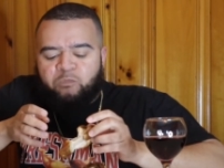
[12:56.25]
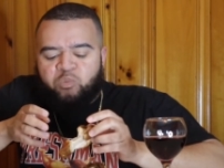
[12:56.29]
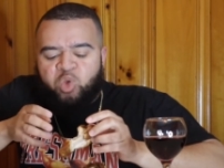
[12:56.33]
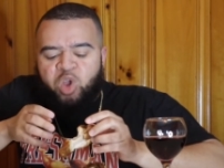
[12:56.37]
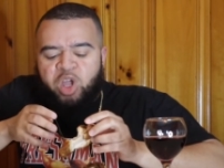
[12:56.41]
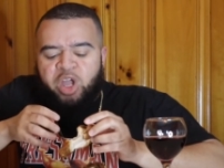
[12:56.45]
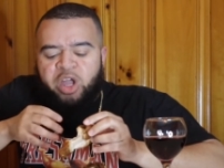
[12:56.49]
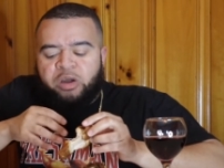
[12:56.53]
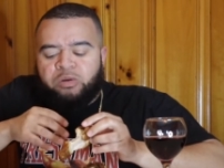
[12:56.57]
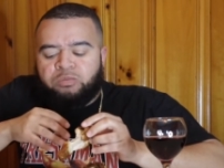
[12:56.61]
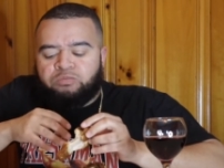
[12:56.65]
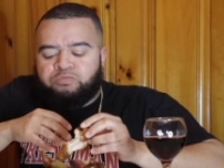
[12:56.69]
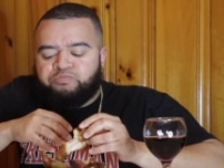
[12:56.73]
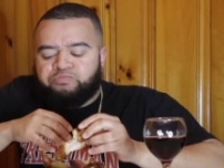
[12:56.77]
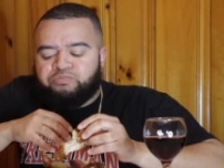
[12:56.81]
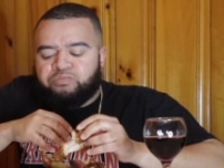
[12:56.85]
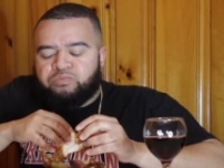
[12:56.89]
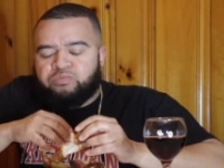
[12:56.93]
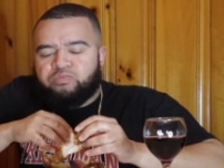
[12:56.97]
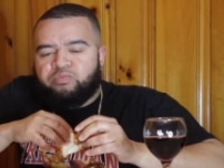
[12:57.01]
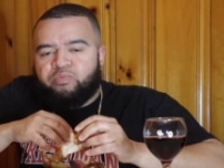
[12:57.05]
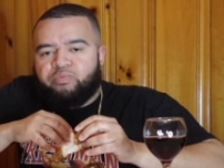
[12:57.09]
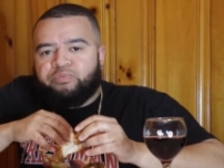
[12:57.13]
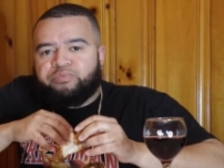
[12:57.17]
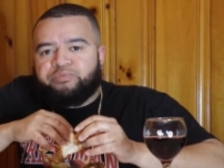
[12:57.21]
And
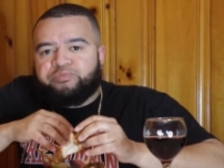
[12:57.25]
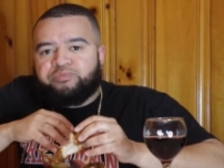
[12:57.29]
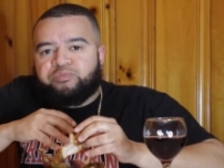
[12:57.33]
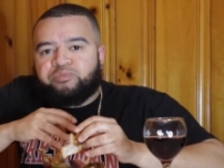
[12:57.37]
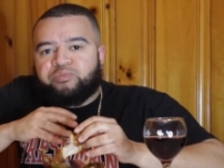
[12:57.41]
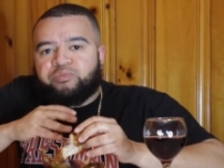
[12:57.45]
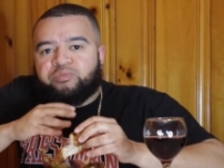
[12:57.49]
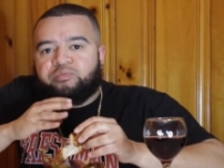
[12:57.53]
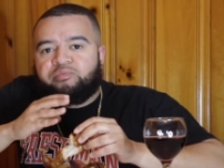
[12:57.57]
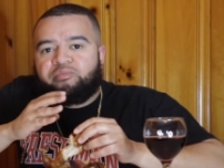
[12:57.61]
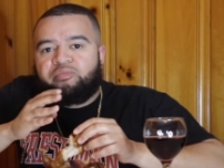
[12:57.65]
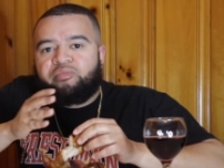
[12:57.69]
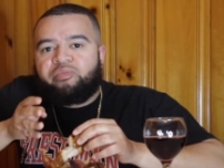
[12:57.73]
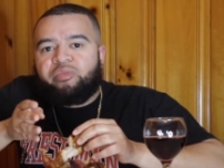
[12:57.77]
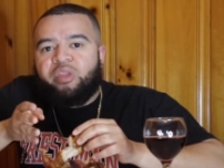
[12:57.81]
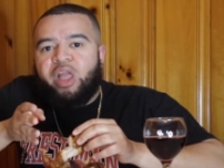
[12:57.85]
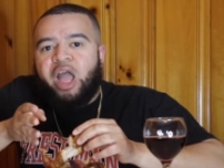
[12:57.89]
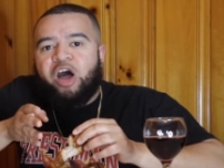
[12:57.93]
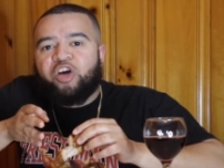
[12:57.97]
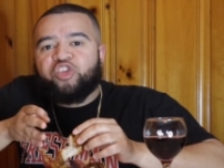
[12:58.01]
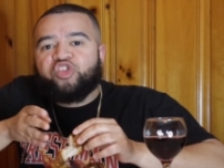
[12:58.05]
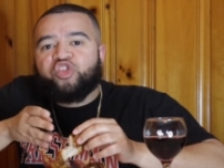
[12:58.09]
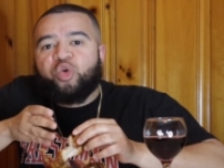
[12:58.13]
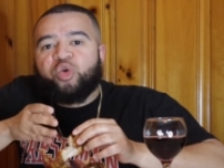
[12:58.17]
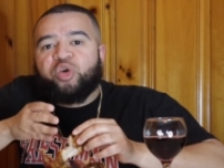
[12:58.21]

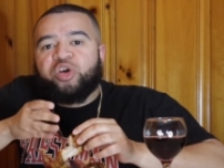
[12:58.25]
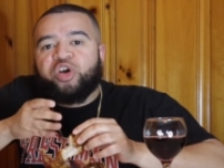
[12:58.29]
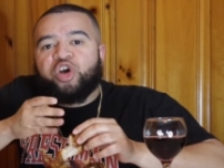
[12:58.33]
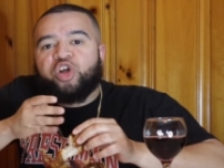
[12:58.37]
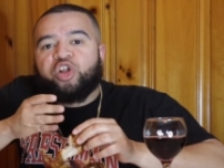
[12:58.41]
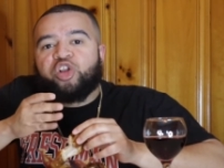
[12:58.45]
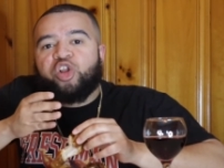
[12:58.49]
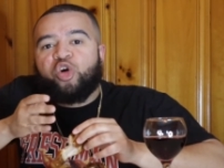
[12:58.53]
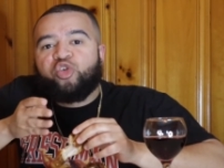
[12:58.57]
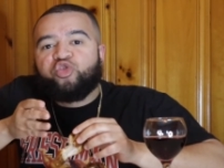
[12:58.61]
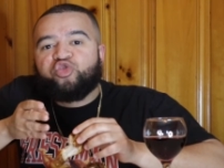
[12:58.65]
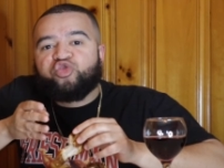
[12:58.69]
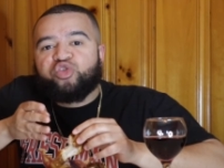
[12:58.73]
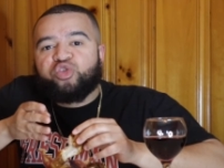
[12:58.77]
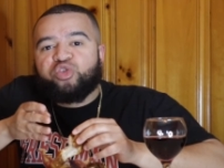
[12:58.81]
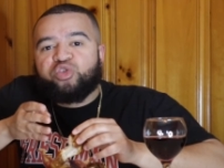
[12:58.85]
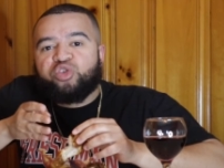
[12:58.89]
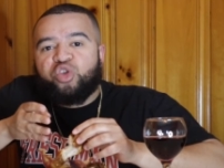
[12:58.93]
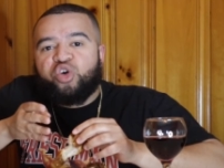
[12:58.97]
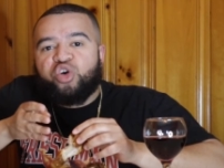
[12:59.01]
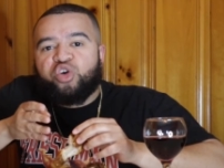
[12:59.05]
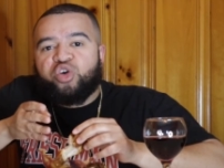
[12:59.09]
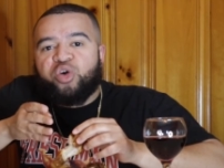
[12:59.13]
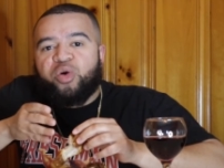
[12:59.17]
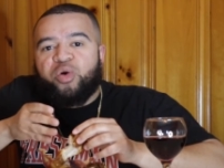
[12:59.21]
I'll show a closer
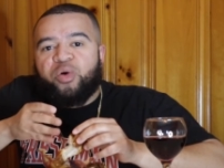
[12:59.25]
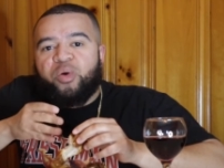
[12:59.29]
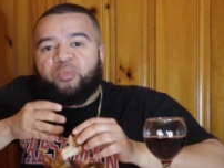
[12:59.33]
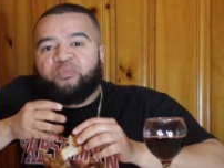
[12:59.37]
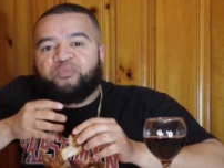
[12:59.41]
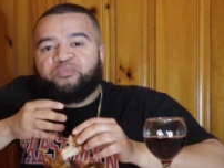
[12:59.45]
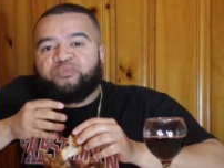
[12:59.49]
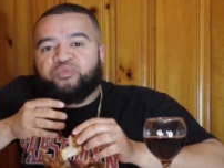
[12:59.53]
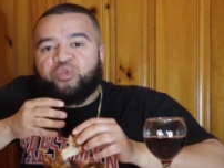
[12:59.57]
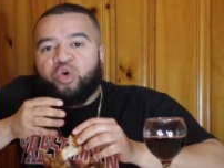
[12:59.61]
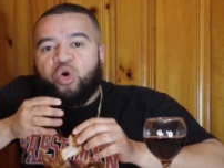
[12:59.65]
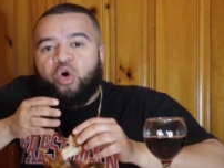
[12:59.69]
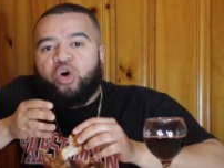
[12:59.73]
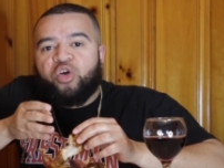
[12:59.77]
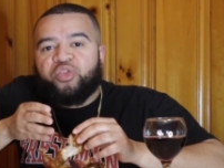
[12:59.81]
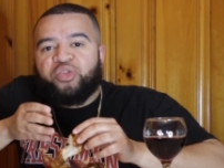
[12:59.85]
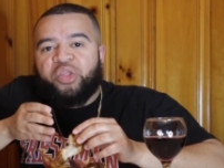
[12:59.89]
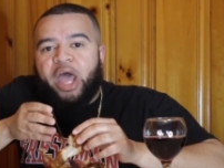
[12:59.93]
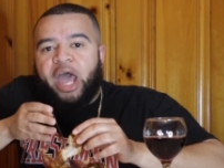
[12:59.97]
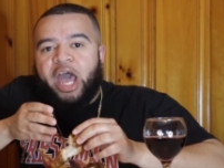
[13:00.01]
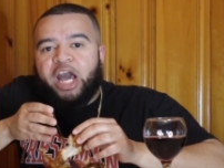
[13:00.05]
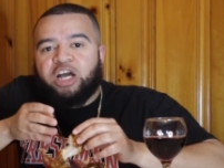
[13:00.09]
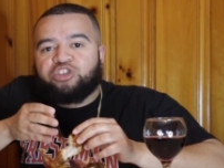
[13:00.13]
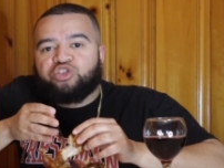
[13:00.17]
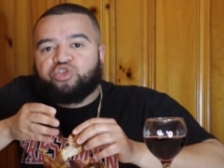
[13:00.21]
look on
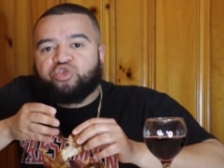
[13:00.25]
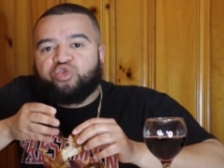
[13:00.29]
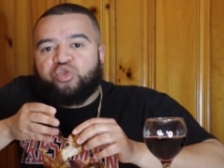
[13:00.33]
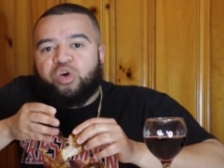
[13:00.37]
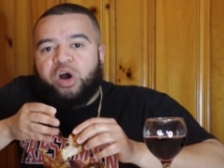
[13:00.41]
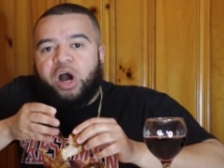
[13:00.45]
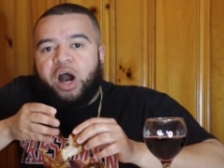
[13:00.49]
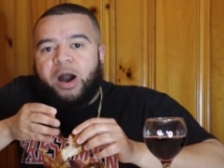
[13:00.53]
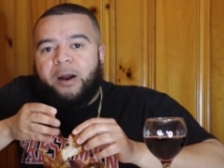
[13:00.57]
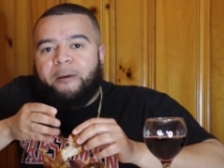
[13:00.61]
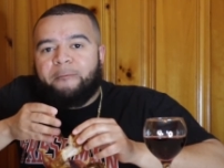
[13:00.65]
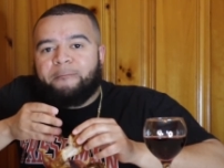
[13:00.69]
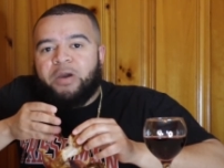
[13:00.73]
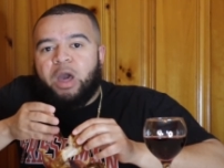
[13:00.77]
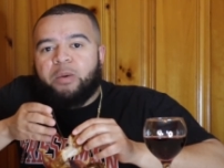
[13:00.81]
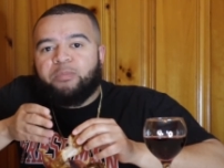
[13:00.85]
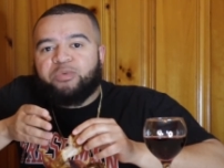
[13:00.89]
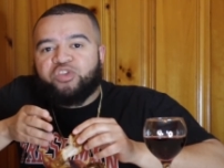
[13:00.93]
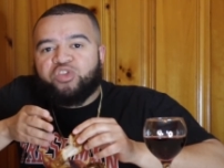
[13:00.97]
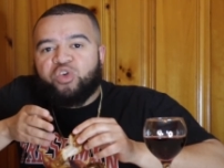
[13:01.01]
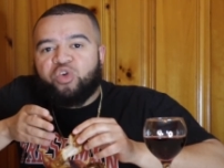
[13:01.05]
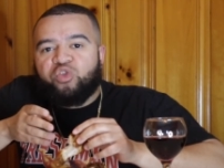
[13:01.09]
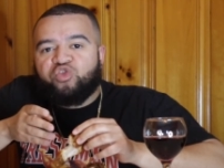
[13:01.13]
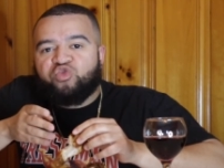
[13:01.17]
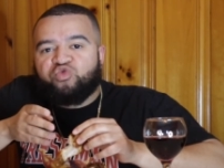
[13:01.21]
the actual
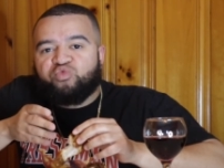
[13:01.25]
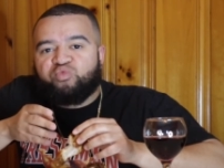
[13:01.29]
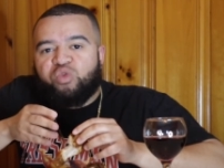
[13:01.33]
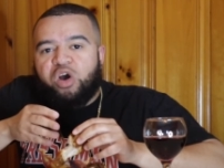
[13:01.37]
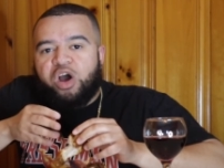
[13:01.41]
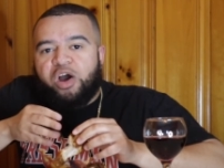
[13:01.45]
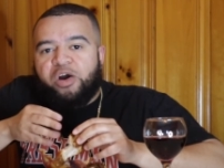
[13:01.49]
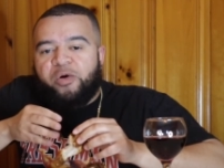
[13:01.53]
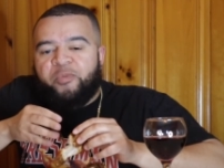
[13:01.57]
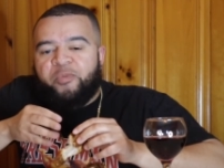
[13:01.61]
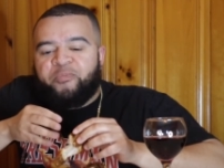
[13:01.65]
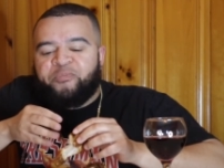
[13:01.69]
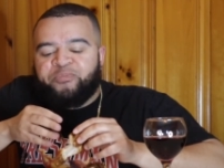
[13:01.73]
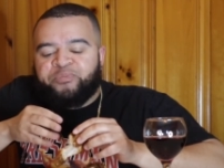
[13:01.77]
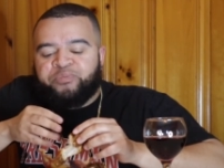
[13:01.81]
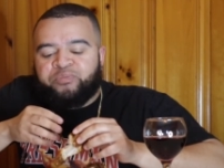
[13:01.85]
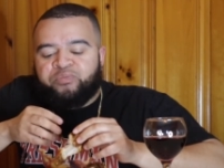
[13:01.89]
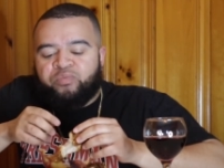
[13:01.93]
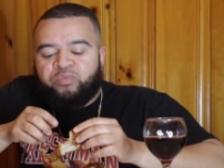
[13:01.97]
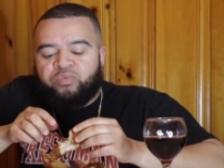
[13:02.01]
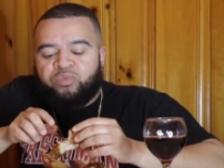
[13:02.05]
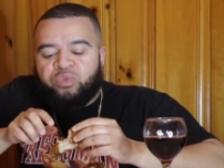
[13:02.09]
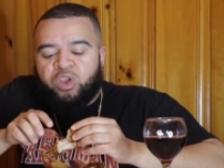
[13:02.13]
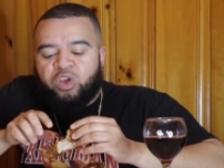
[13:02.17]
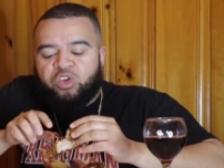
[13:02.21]
episode as well,
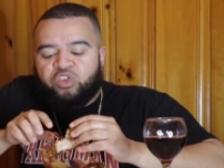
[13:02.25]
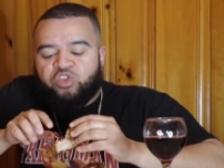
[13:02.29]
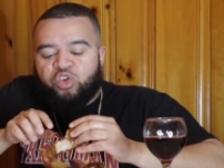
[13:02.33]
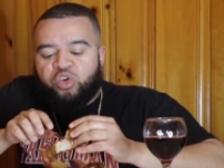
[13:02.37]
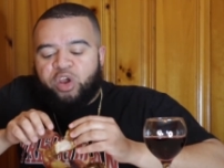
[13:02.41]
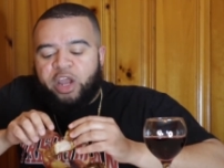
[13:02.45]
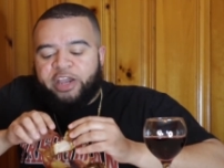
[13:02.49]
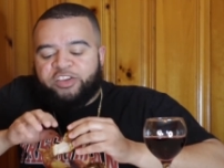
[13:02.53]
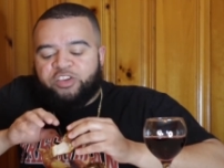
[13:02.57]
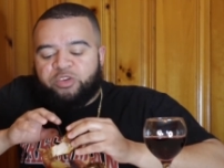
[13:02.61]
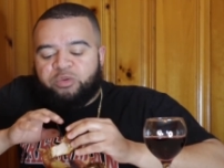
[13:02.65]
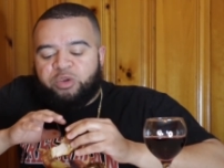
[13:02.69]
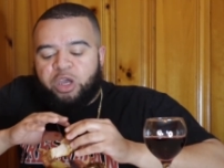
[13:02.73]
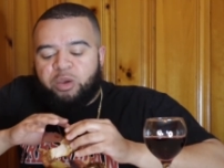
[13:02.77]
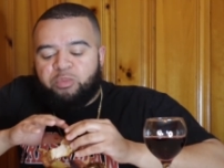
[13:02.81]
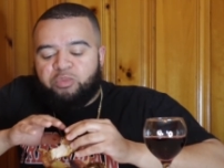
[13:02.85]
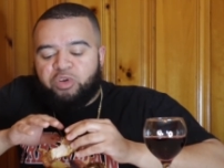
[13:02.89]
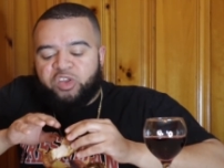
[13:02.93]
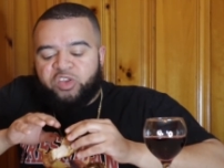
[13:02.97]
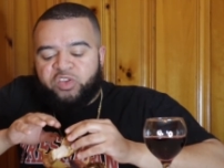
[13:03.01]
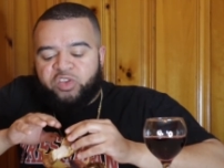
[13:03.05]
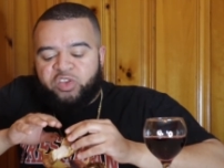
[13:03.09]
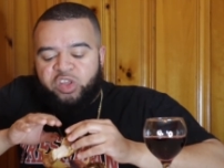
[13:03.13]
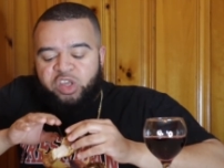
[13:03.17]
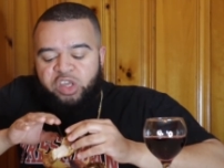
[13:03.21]
so you're actually able
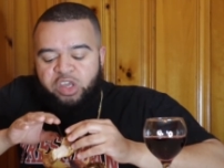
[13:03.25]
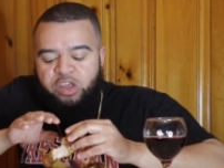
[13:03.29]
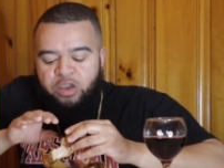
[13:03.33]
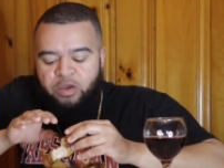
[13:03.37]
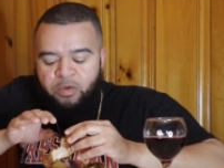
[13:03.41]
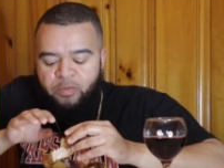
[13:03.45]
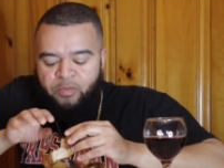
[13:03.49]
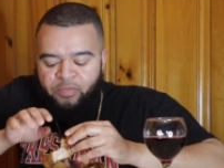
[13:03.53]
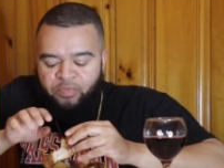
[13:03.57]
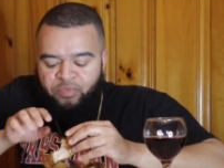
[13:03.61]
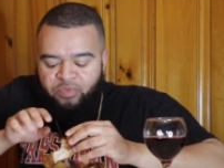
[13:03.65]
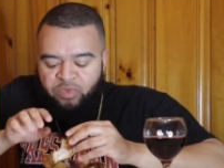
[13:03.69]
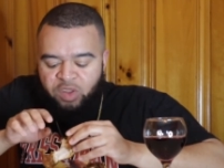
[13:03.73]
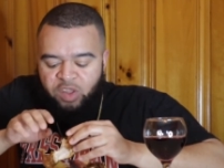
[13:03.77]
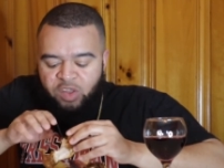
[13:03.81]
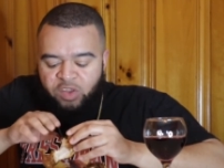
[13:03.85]
to see the